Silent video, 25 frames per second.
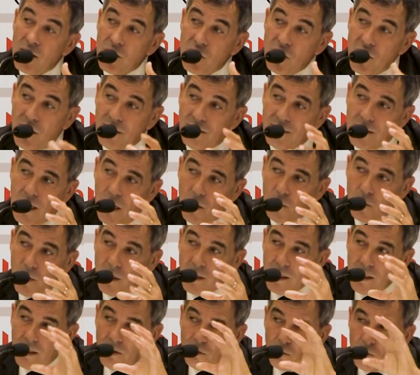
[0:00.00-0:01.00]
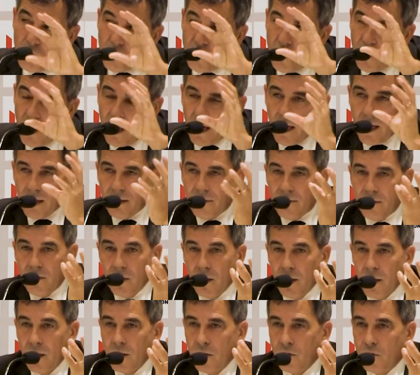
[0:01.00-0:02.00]
Just now we need to create,
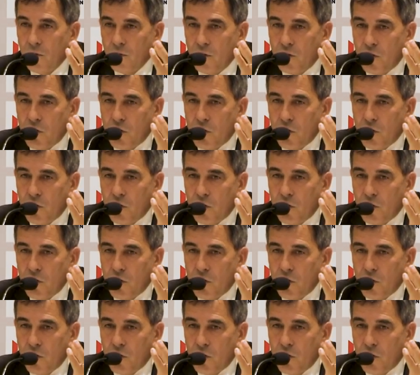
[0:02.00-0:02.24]
to